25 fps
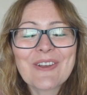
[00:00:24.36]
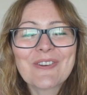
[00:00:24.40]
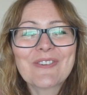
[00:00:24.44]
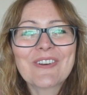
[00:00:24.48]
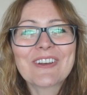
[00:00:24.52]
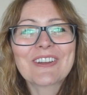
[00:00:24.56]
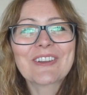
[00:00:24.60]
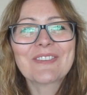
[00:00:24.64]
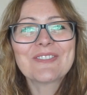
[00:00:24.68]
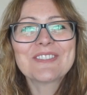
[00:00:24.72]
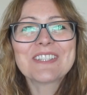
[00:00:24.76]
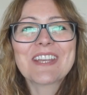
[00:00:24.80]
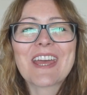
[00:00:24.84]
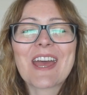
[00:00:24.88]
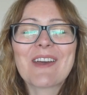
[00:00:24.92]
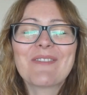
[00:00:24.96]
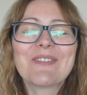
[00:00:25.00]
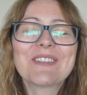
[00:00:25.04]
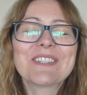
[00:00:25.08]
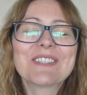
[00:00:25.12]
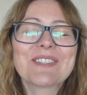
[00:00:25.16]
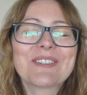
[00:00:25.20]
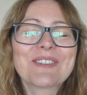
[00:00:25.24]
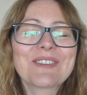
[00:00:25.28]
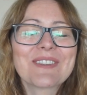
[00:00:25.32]
Welcome to
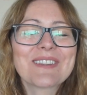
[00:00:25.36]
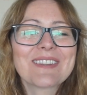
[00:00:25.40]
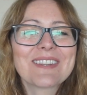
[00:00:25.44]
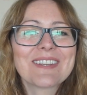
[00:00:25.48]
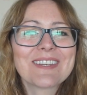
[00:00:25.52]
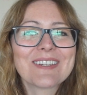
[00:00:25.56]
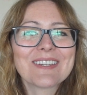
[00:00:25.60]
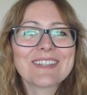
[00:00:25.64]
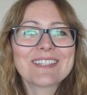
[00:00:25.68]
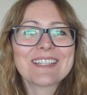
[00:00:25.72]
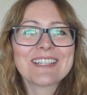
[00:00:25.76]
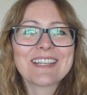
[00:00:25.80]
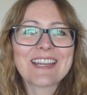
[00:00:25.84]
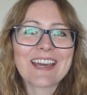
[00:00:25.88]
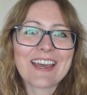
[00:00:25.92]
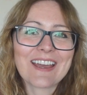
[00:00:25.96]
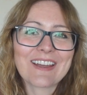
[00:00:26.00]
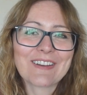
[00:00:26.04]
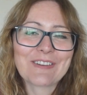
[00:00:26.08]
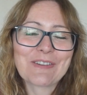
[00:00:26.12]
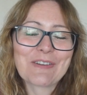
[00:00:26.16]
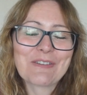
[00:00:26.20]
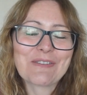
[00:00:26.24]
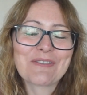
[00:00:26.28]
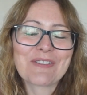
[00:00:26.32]
episode
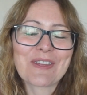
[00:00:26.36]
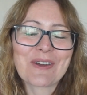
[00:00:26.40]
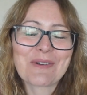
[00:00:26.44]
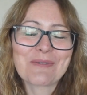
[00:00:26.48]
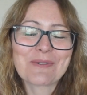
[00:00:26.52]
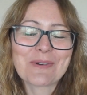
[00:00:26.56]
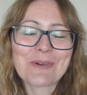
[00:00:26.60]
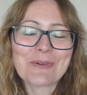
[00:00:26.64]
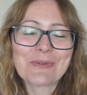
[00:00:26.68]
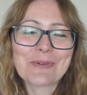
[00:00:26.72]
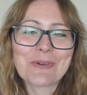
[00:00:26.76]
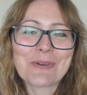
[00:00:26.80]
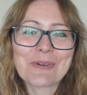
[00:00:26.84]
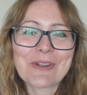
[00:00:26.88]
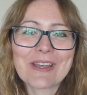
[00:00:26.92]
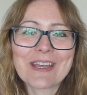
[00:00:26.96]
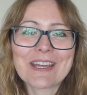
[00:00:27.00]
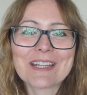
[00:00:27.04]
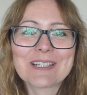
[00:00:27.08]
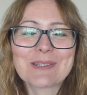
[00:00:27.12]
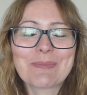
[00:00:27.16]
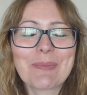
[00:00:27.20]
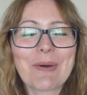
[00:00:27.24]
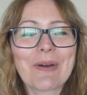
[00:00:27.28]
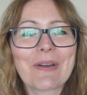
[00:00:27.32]
39 of that RowRow and
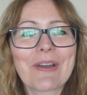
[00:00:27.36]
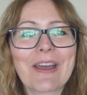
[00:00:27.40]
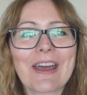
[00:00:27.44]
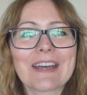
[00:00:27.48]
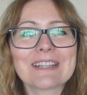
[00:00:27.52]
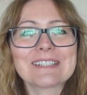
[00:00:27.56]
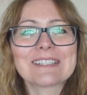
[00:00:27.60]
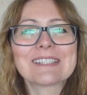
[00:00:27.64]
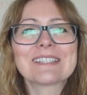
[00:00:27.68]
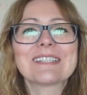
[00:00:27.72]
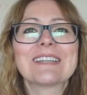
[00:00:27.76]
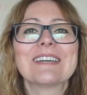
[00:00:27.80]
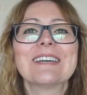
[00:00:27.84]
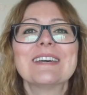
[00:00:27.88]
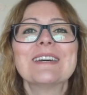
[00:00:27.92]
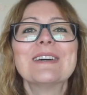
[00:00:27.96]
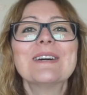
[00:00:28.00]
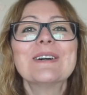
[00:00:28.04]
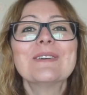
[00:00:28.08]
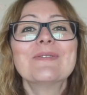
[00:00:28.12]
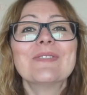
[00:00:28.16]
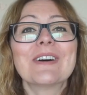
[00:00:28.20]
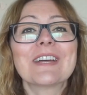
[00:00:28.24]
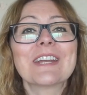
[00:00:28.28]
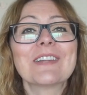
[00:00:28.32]
Kades podcast.
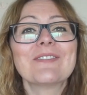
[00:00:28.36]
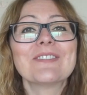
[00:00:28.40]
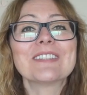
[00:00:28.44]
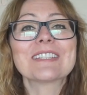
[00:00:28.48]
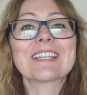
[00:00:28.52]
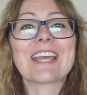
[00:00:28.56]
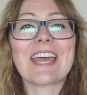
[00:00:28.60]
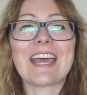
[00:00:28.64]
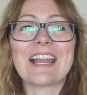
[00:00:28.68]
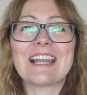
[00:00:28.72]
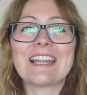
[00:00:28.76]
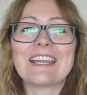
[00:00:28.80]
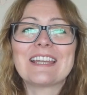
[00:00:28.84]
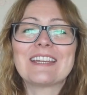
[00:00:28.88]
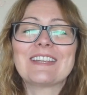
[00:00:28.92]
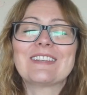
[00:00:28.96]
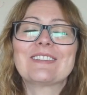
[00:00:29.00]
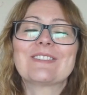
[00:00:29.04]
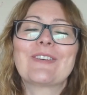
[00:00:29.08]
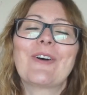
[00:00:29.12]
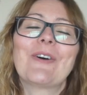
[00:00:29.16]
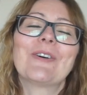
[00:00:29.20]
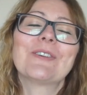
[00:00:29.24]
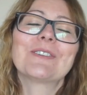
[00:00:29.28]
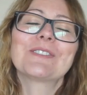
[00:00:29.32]
My name is
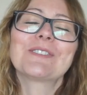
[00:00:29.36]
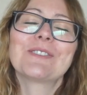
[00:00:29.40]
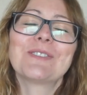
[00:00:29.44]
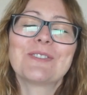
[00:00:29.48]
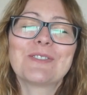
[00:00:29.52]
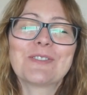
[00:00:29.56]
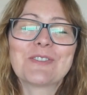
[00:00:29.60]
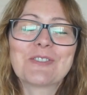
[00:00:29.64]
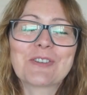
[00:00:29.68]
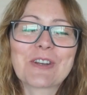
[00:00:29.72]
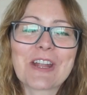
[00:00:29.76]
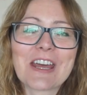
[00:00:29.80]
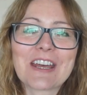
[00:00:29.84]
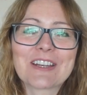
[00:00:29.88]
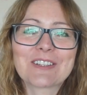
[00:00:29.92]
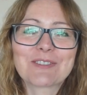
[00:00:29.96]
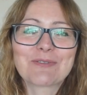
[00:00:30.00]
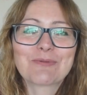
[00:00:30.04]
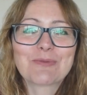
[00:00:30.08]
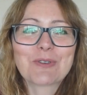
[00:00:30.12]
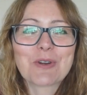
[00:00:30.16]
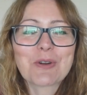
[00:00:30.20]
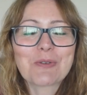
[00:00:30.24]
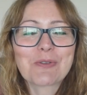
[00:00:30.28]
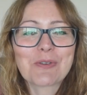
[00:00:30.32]
Kelly, also known as
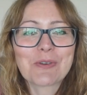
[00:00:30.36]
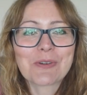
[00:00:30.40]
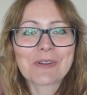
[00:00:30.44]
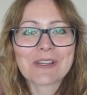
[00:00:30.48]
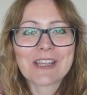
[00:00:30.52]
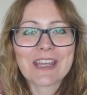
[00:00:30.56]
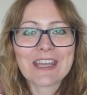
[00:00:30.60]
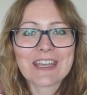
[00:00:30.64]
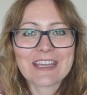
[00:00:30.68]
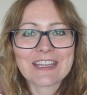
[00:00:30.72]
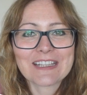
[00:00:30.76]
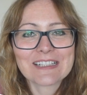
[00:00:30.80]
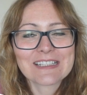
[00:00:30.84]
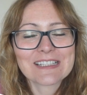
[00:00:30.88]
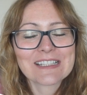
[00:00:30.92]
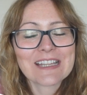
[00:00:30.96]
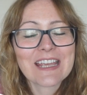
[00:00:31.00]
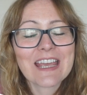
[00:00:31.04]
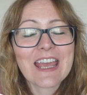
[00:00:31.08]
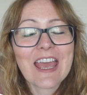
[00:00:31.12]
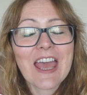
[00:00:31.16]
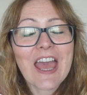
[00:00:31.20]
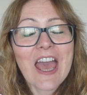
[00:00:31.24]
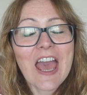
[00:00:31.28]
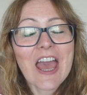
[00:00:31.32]
RowRow and Kades,
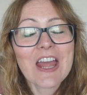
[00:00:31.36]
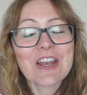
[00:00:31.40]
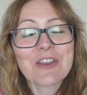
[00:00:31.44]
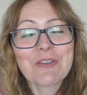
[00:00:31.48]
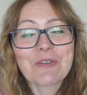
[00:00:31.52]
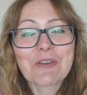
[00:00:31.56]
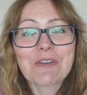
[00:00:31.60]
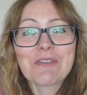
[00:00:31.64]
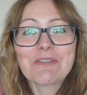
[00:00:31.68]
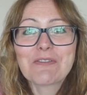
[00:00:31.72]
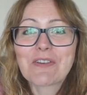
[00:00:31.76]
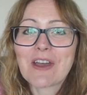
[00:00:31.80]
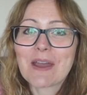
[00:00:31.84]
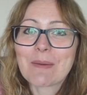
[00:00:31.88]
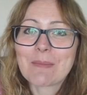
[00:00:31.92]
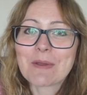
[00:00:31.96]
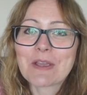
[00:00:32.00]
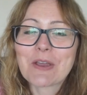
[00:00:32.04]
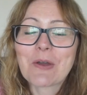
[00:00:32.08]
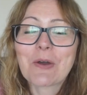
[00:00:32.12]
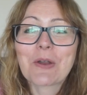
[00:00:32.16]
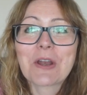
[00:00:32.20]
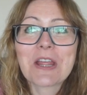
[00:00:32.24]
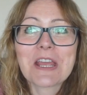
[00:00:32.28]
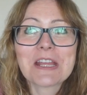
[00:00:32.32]
and you can find
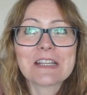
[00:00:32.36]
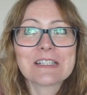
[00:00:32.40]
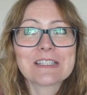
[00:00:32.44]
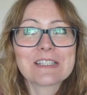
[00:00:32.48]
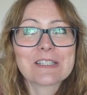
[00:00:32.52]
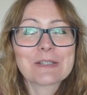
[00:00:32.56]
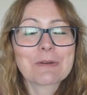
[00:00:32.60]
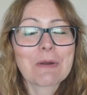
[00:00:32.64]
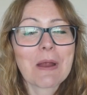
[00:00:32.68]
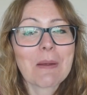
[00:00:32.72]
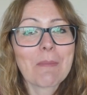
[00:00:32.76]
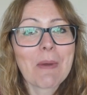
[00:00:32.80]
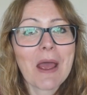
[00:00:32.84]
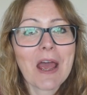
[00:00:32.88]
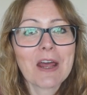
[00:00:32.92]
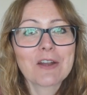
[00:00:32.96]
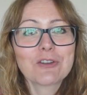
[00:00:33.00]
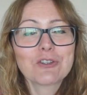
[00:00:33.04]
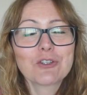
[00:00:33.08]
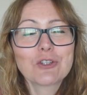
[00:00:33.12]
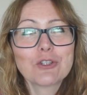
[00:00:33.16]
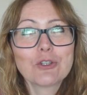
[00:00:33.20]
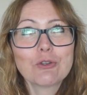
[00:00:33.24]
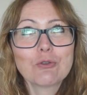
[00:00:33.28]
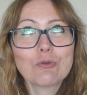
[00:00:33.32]
me on Instagram
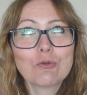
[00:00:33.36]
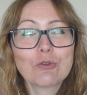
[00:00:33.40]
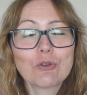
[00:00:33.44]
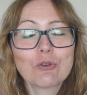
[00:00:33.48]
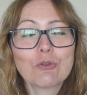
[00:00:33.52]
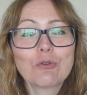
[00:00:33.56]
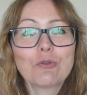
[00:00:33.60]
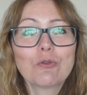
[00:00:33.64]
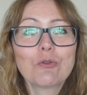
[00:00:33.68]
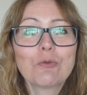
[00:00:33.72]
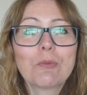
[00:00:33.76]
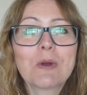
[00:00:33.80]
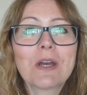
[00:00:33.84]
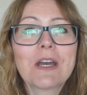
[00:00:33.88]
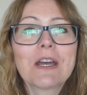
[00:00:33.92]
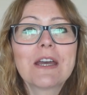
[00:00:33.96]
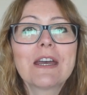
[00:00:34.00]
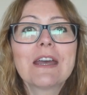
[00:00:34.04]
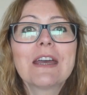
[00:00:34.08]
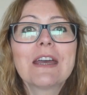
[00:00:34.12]
and YouTube.